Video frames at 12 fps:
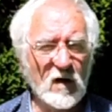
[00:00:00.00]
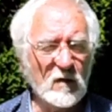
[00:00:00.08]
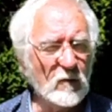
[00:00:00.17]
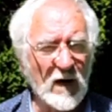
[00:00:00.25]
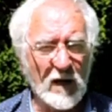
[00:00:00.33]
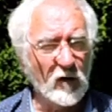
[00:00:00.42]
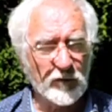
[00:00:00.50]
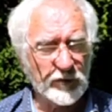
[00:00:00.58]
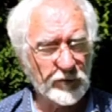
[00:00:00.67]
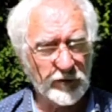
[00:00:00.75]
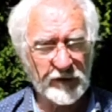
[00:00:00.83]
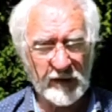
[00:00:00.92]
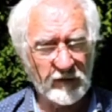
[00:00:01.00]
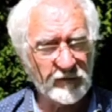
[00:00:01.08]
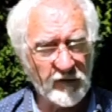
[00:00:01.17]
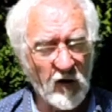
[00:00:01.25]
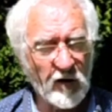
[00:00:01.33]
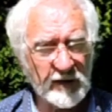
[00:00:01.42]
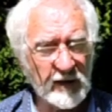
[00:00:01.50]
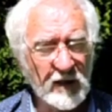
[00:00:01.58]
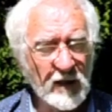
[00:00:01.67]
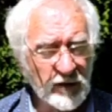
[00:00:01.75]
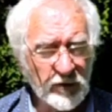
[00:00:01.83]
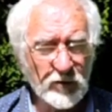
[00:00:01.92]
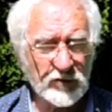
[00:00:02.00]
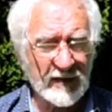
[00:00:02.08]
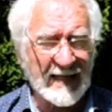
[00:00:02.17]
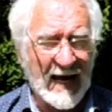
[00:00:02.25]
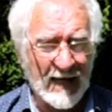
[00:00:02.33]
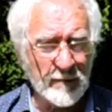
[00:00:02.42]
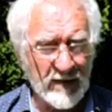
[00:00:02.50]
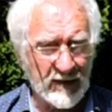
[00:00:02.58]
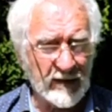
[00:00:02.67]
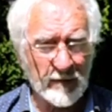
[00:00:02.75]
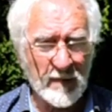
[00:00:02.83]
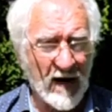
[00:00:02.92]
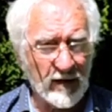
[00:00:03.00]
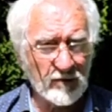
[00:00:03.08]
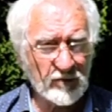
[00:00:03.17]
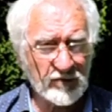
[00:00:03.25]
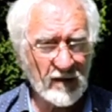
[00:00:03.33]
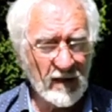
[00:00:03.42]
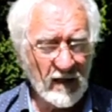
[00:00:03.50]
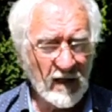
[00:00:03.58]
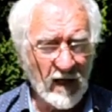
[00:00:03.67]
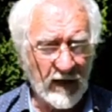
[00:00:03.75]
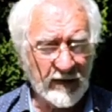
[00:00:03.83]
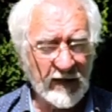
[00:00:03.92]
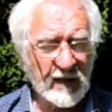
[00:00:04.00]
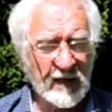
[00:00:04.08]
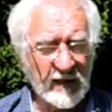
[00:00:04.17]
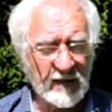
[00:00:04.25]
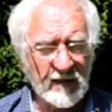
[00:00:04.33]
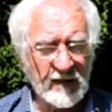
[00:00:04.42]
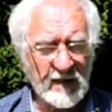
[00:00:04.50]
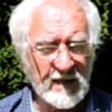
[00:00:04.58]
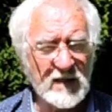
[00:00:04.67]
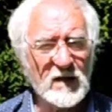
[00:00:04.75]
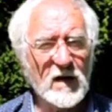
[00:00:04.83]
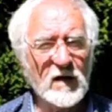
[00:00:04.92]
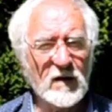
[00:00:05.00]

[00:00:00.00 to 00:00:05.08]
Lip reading: well over 1340 using aluminium arrows. I think in the